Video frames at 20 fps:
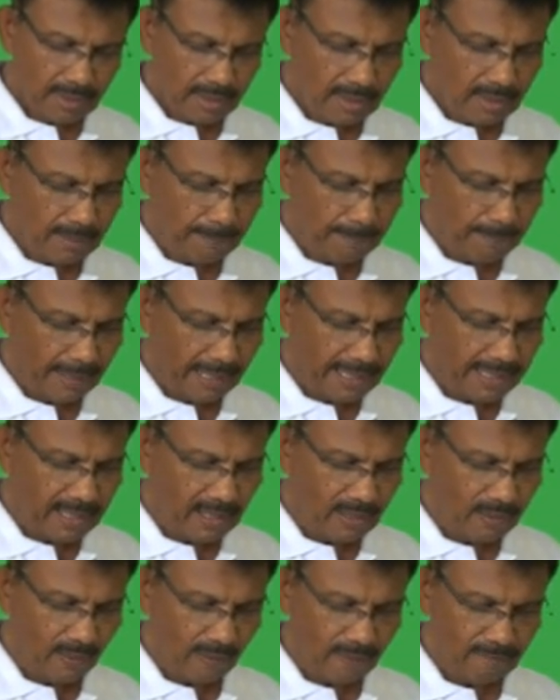a
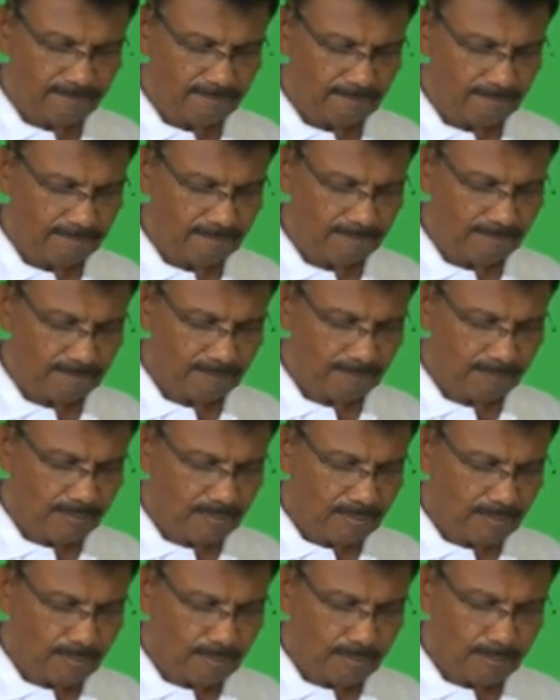pile of
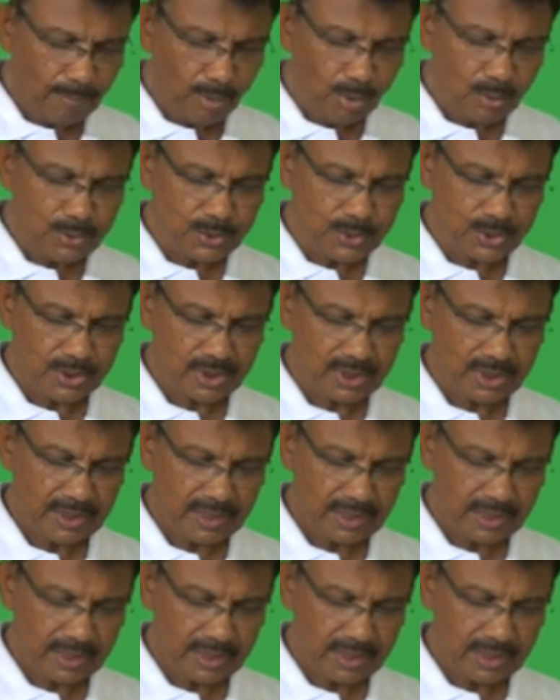books.